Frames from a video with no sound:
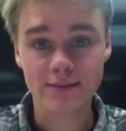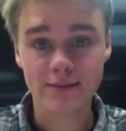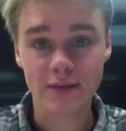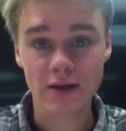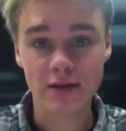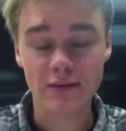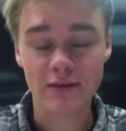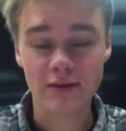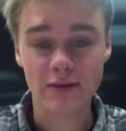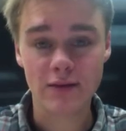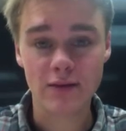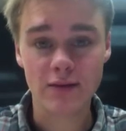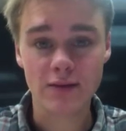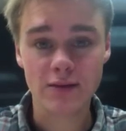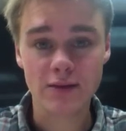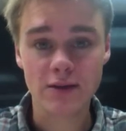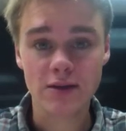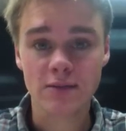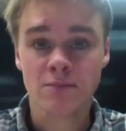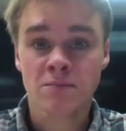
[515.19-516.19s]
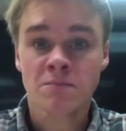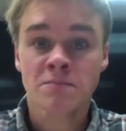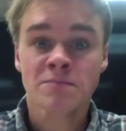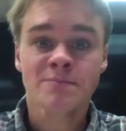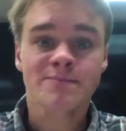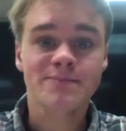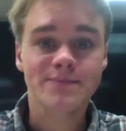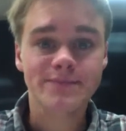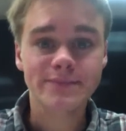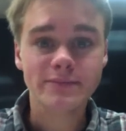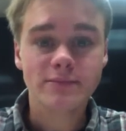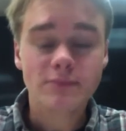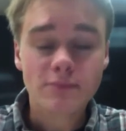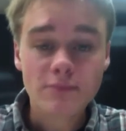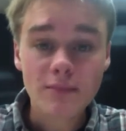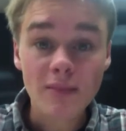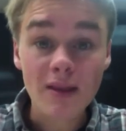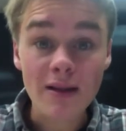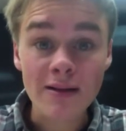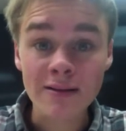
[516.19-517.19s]
Even those
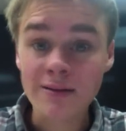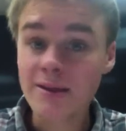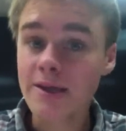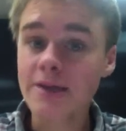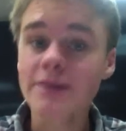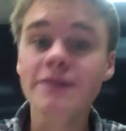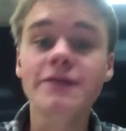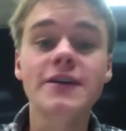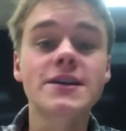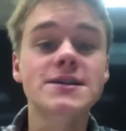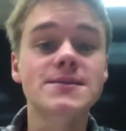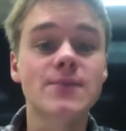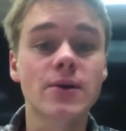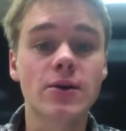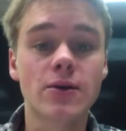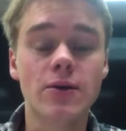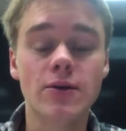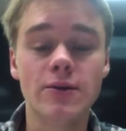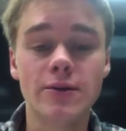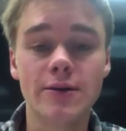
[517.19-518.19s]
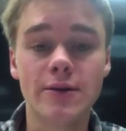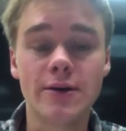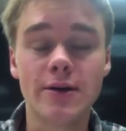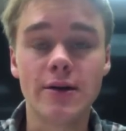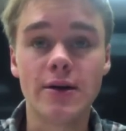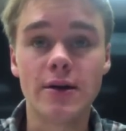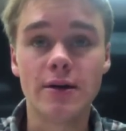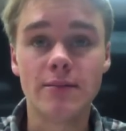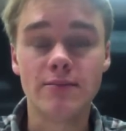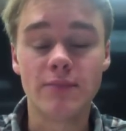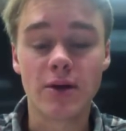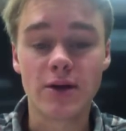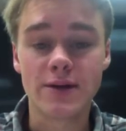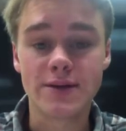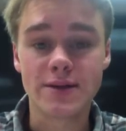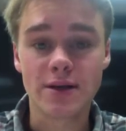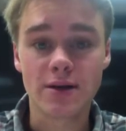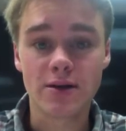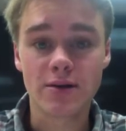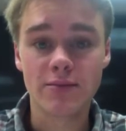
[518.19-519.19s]
like Facebook owner Mark
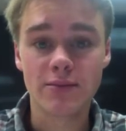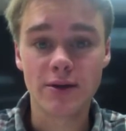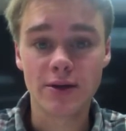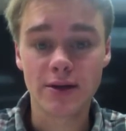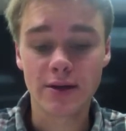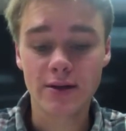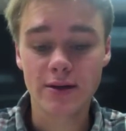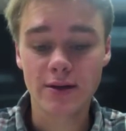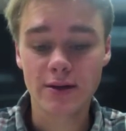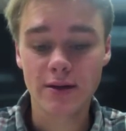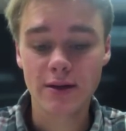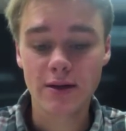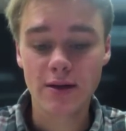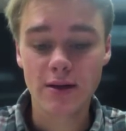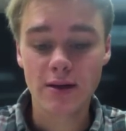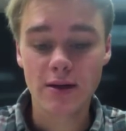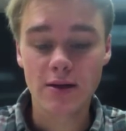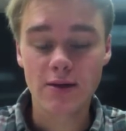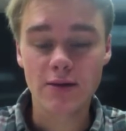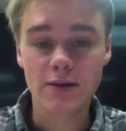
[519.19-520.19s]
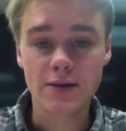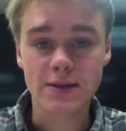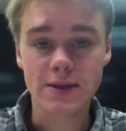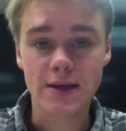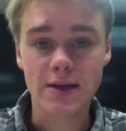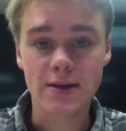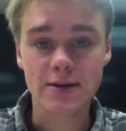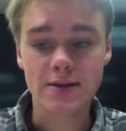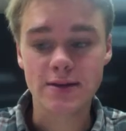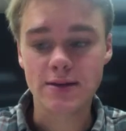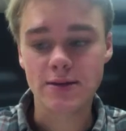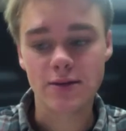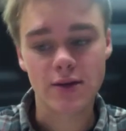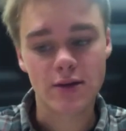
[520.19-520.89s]
Zuckerberg, who says,